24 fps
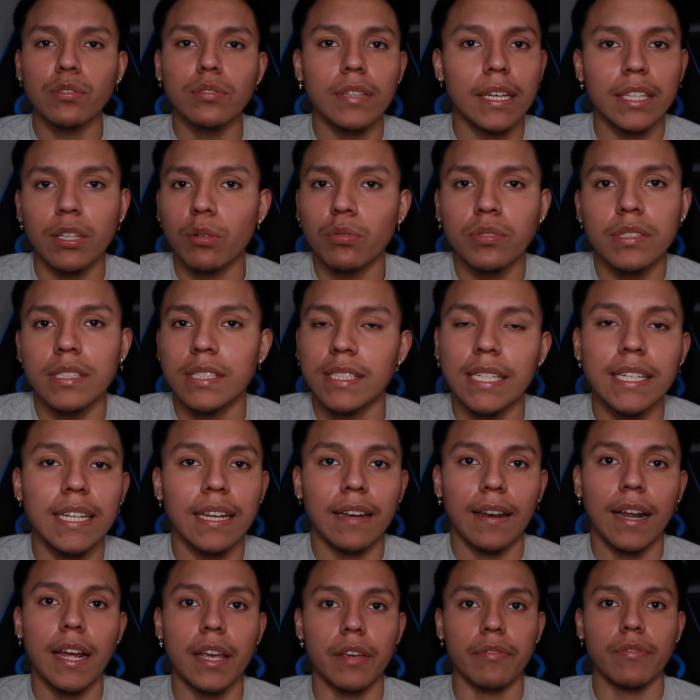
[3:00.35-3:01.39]
they don't
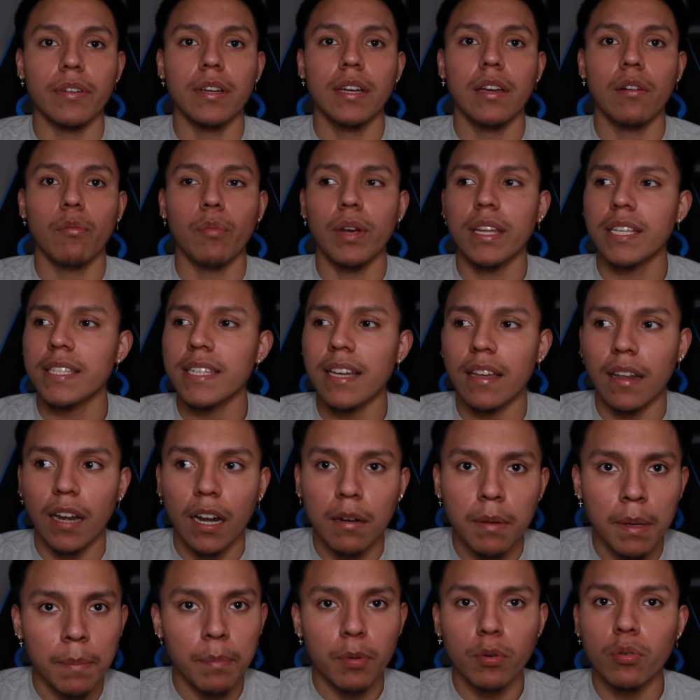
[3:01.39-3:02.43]
succeed in life we see a
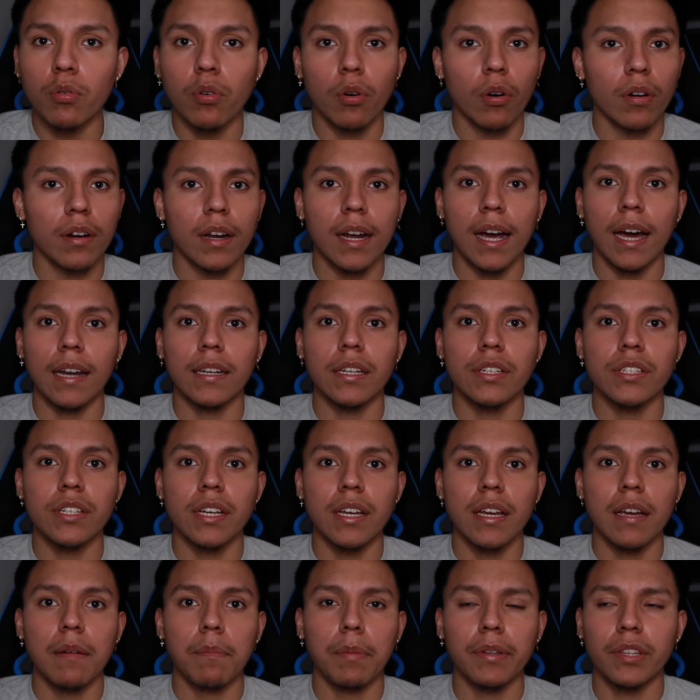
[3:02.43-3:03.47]
lot of people who go to
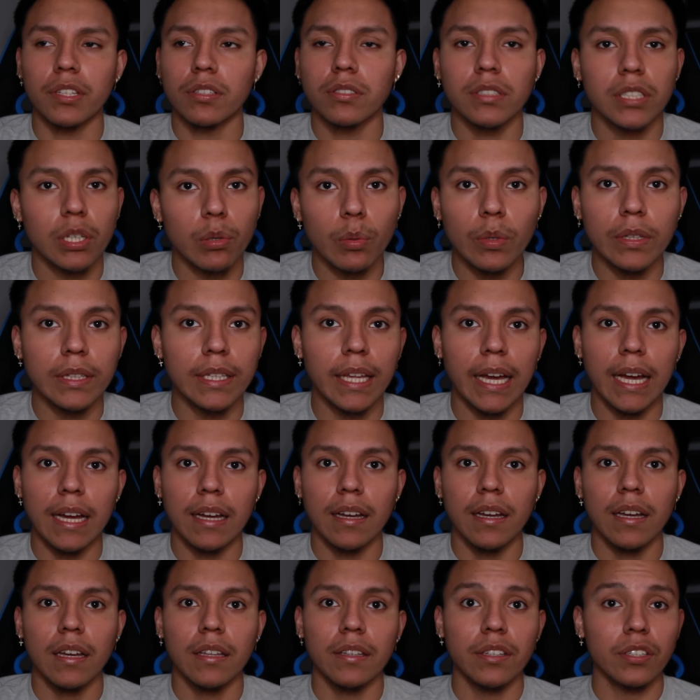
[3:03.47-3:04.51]
college but they're still in
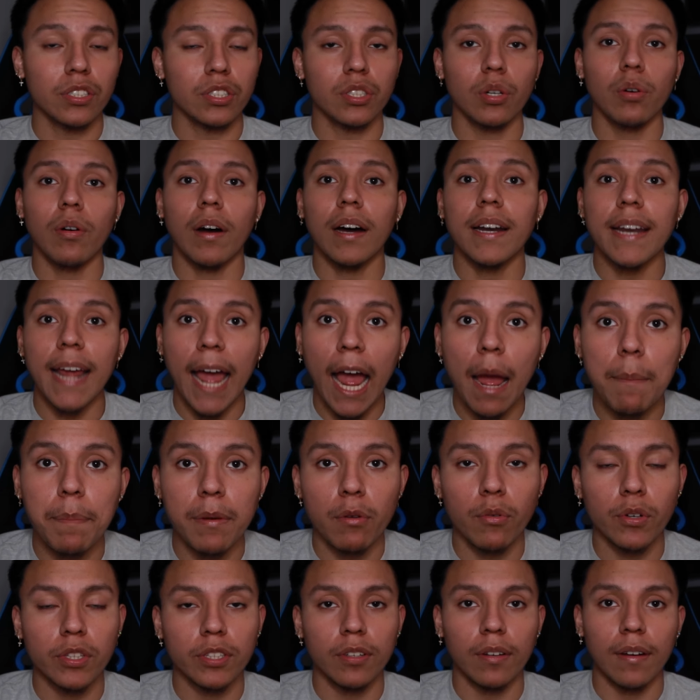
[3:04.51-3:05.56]
debt they're still
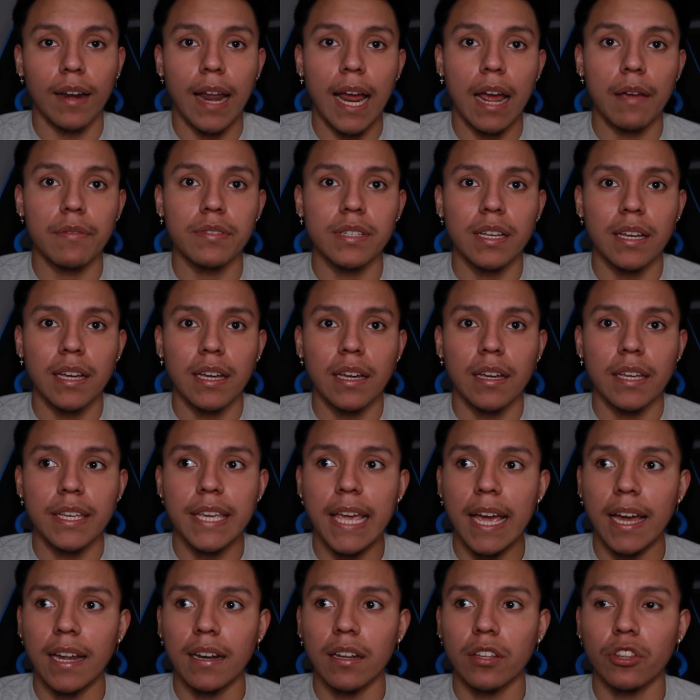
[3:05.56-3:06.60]
unhappy with their lives
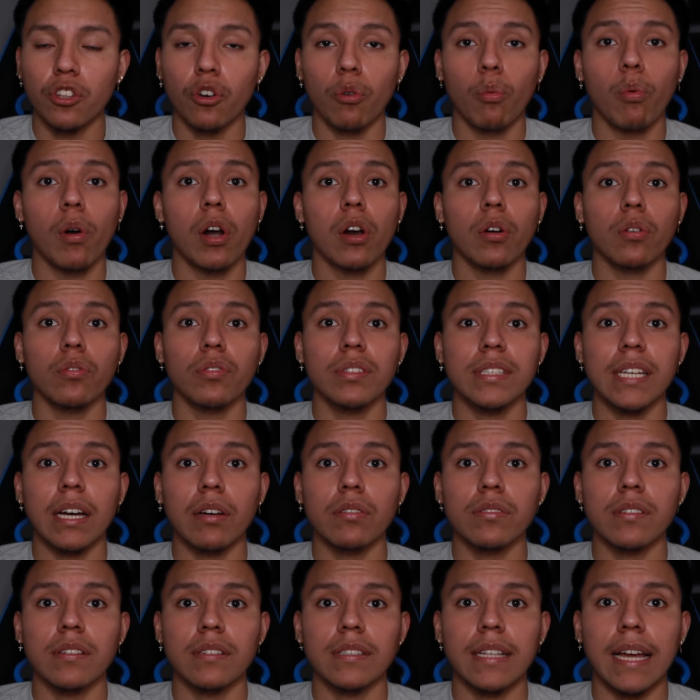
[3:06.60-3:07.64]
Yet the world
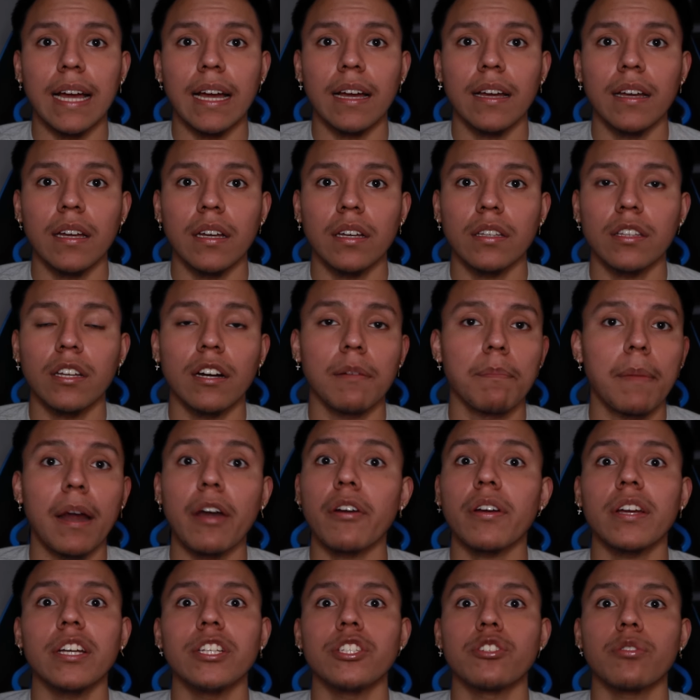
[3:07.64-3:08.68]
tells us that the
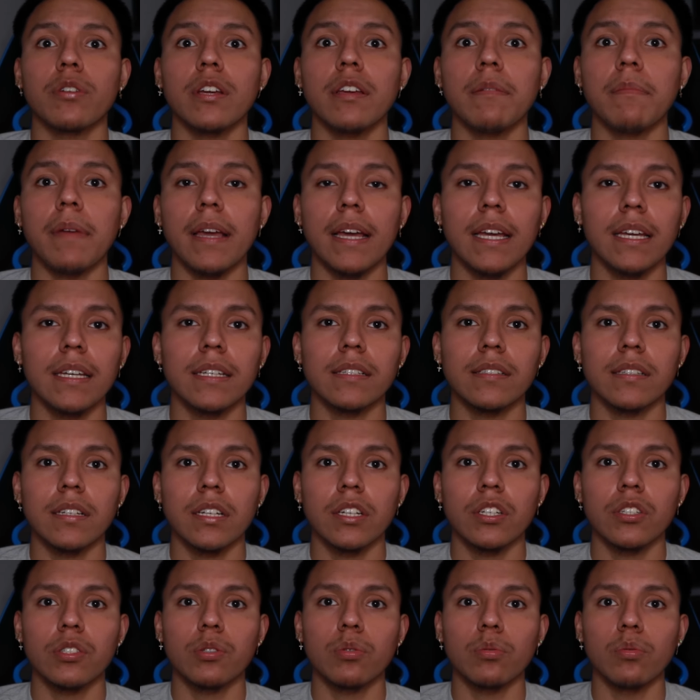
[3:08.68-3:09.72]
American dream is
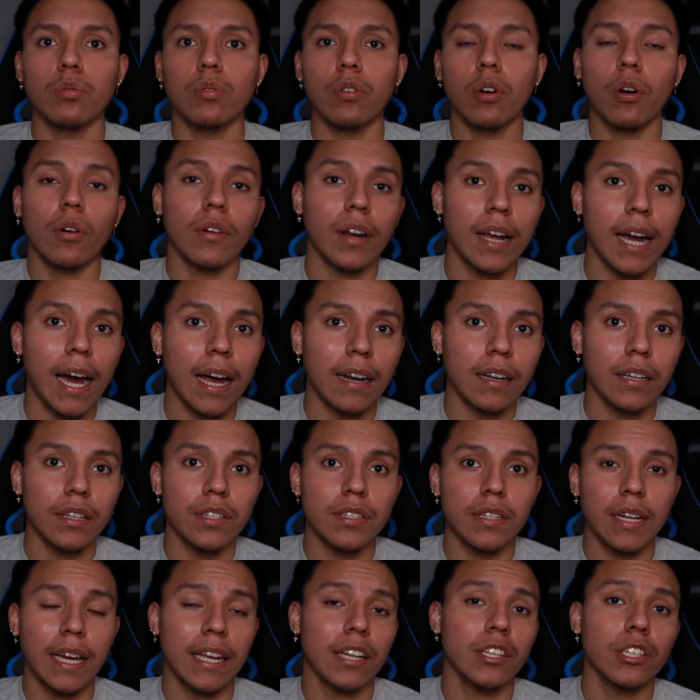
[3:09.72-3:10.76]
to go to
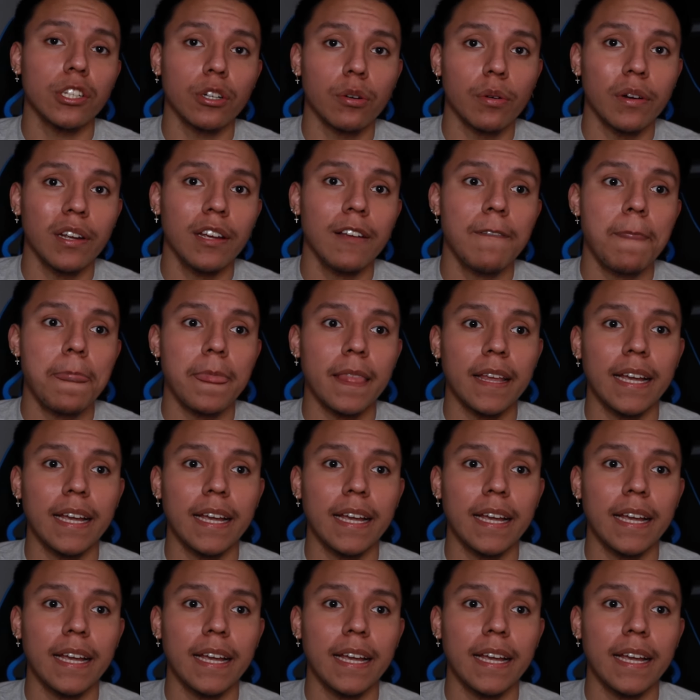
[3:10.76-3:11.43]
college, get a degree,